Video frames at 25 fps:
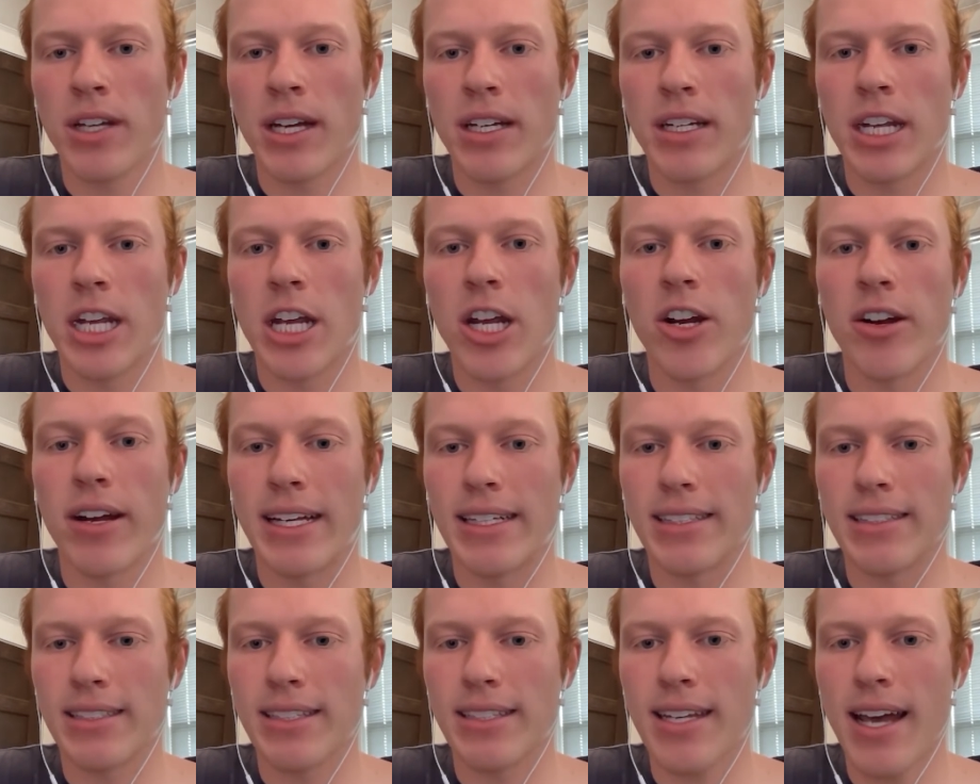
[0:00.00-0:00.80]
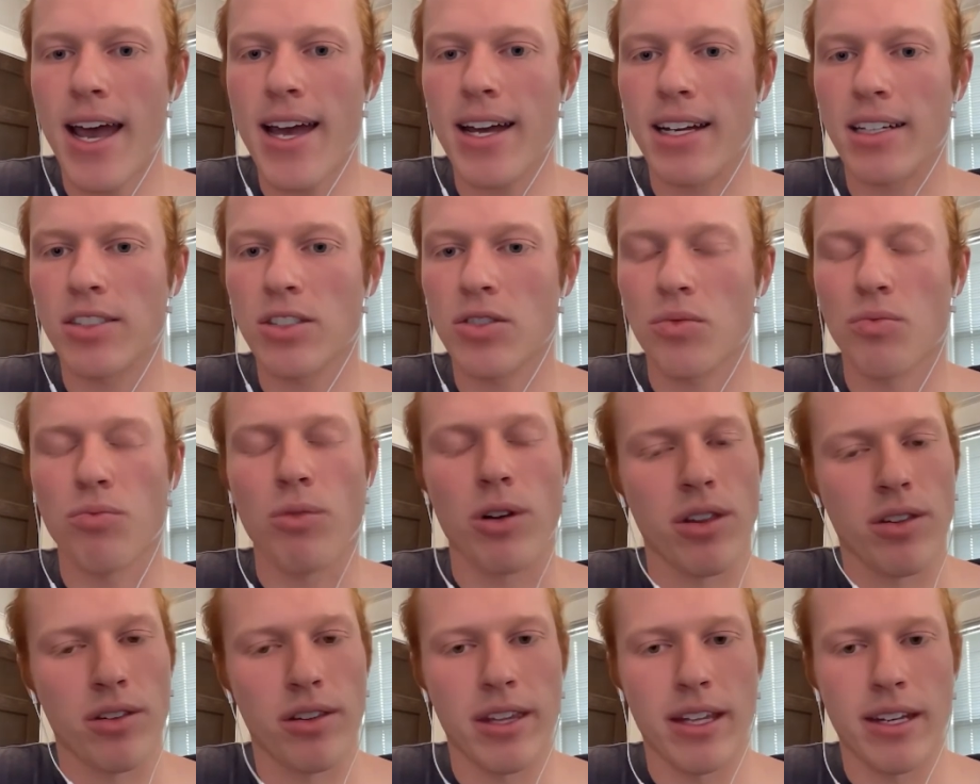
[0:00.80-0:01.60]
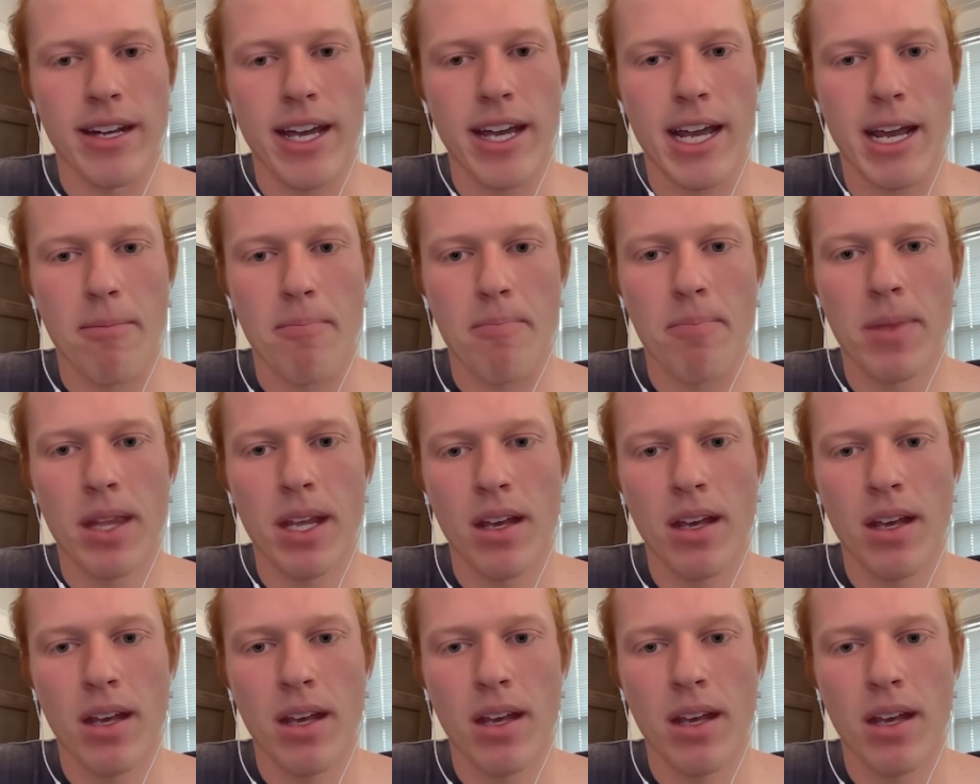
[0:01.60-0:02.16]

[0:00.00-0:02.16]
on here is text rather than name.